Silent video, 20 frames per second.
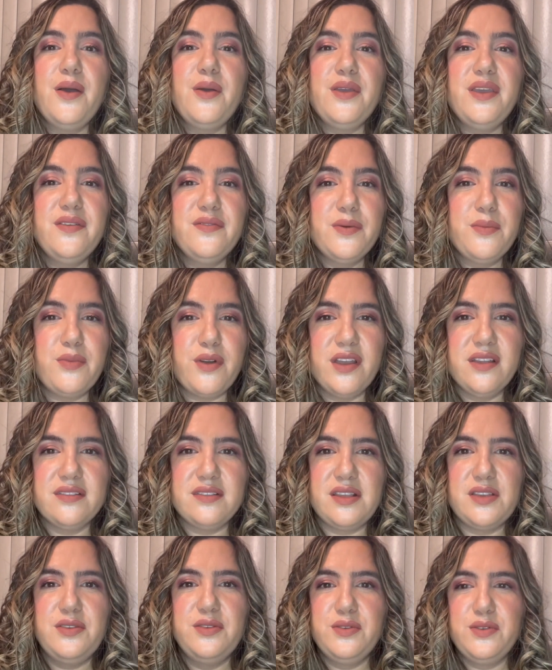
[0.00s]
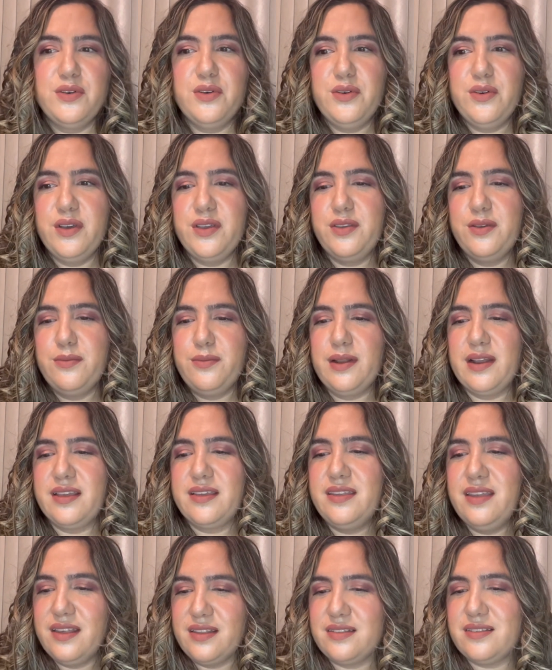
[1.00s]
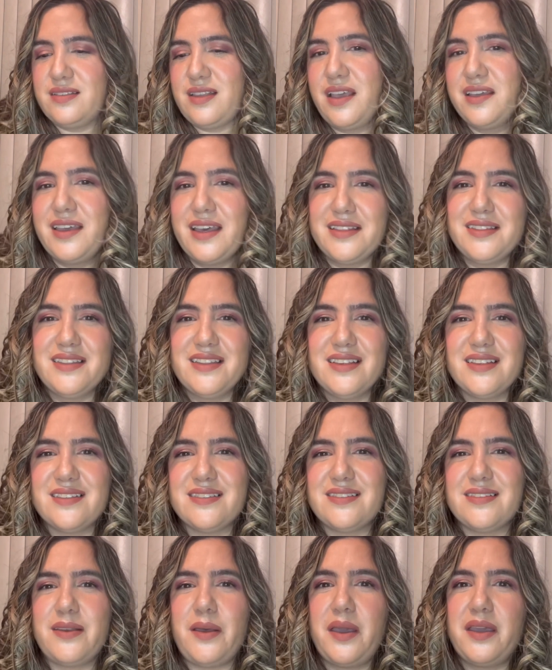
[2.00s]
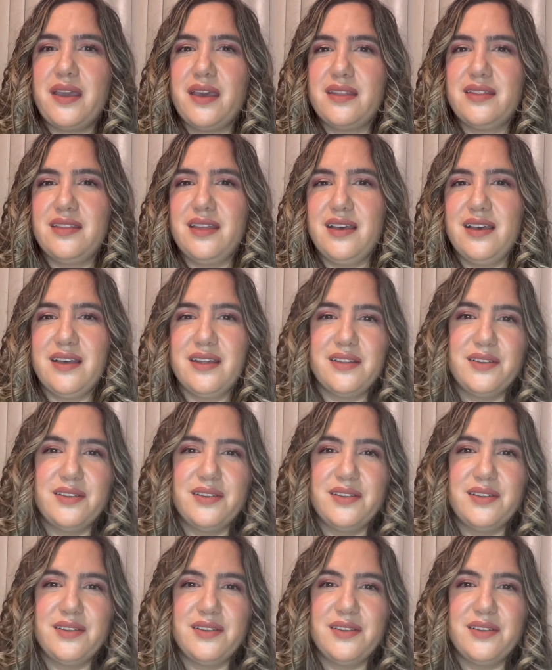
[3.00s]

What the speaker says: even brands that you know and you'll be like, yes, I get this, I get that.